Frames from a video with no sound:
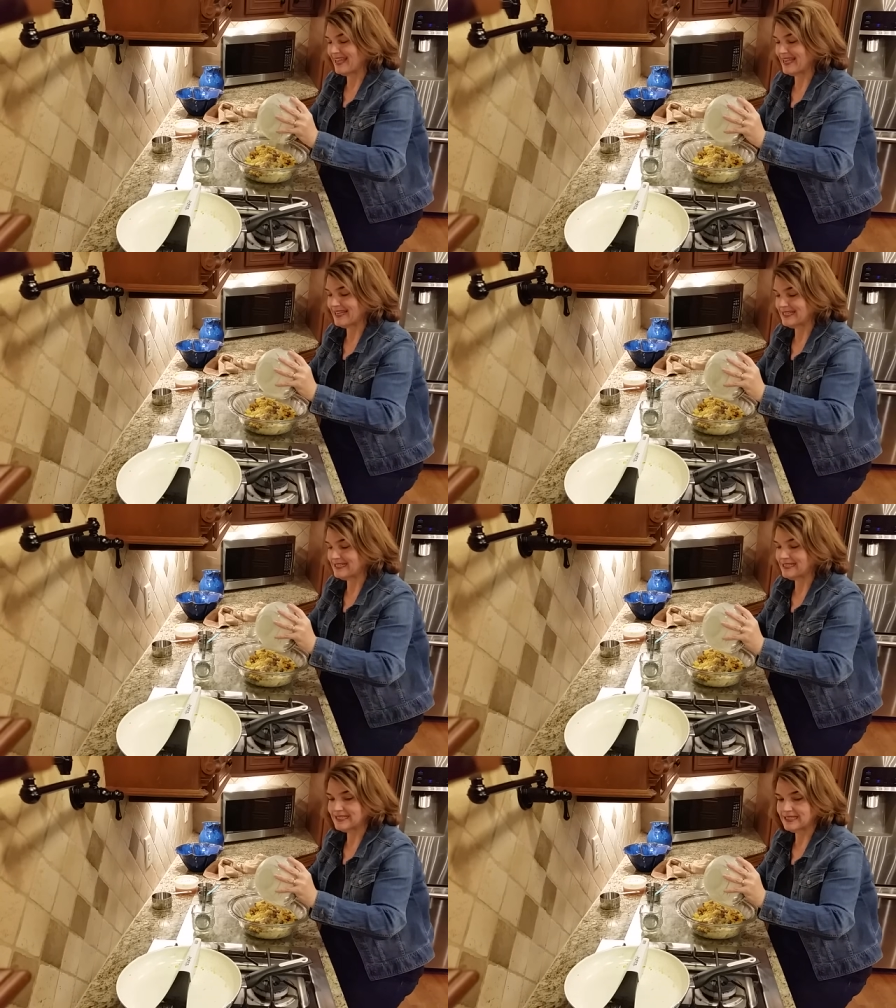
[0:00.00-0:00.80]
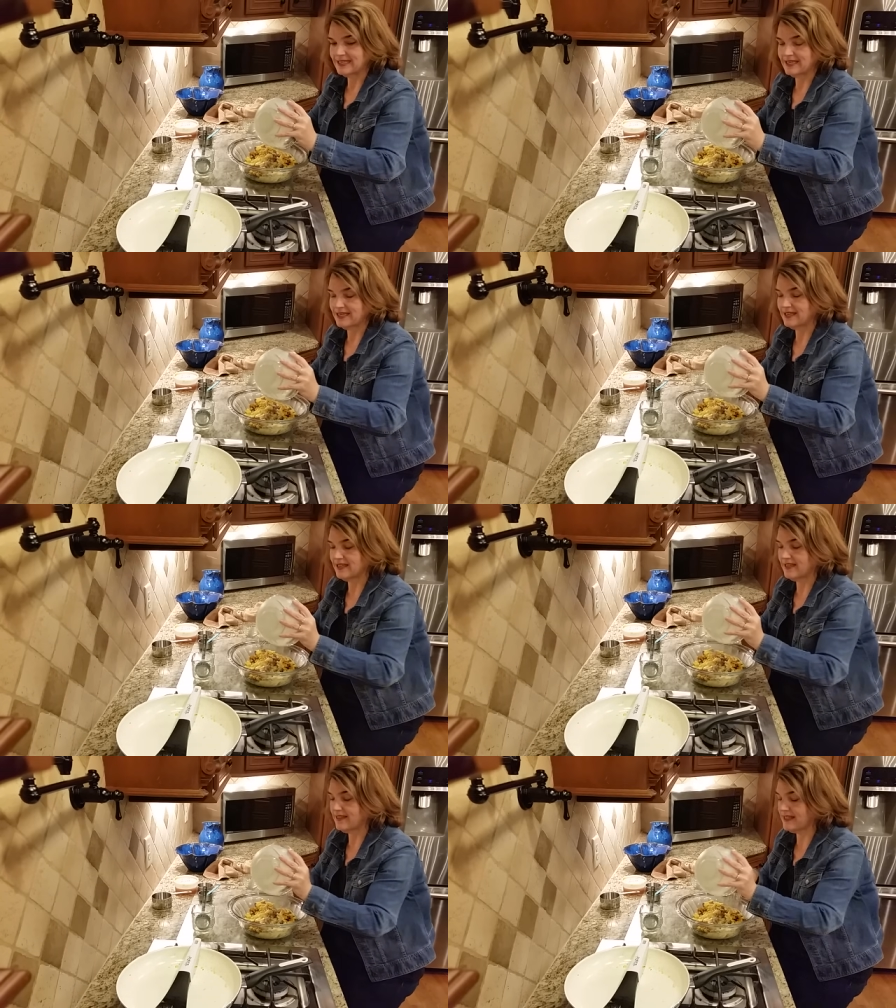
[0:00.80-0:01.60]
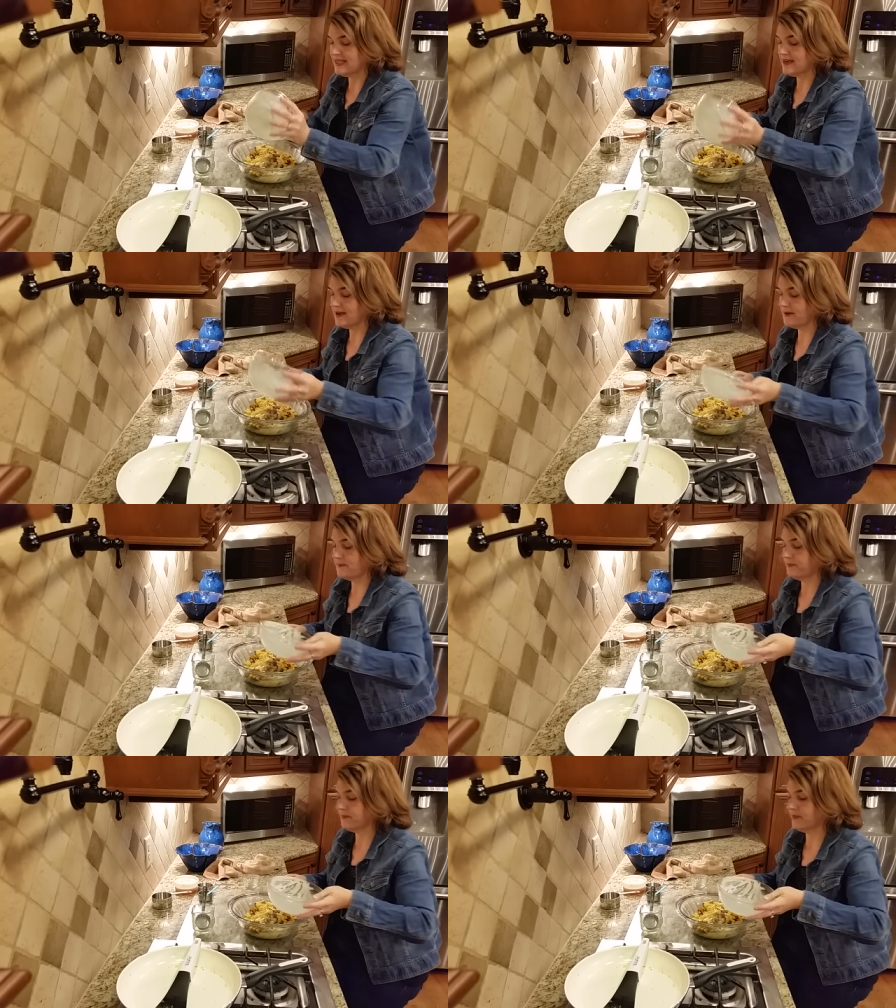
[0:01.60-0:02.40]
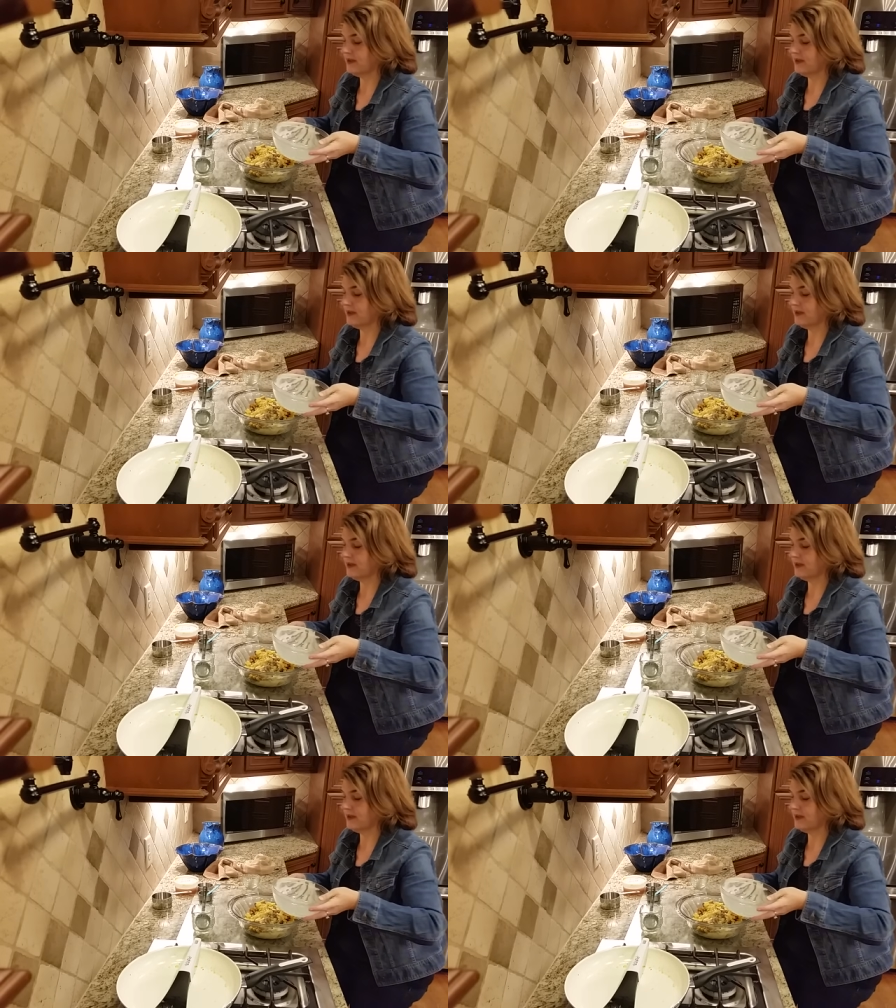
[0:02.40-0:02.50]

and the um,